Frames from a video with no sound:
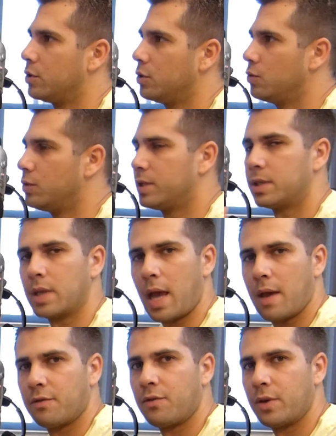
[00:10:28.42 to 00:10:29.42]
use
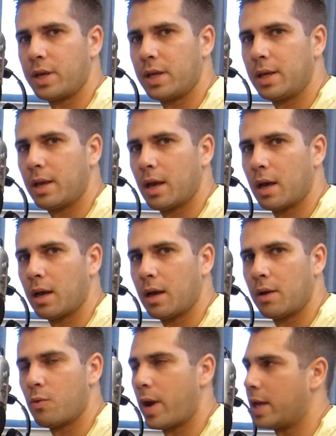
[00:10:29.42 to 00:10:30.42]
every
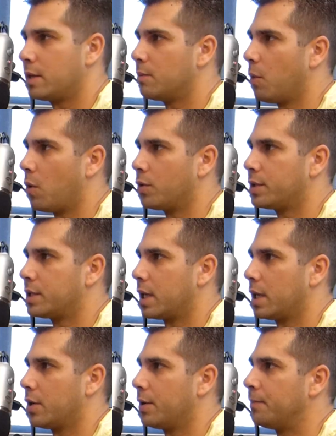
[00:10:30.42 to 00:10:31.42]
uh, RAID modes
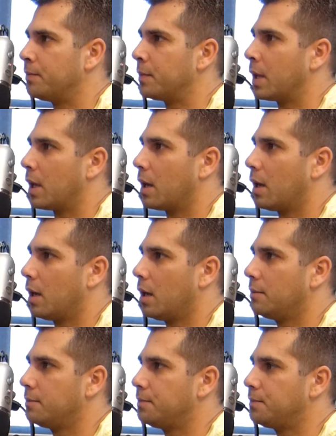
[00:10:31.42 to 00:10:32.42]
here.
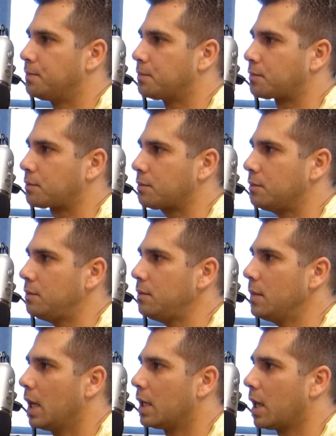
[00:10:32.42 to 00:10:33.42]
Um,
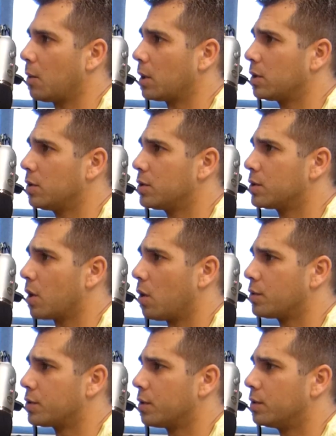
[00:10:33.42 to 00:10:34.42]
and I will use
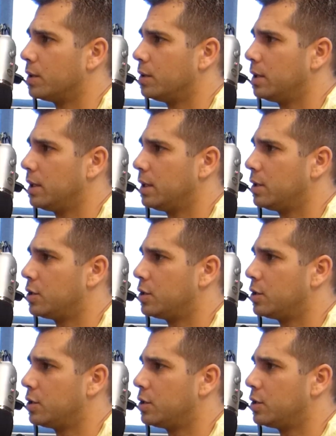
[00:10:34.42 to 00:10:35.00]
also the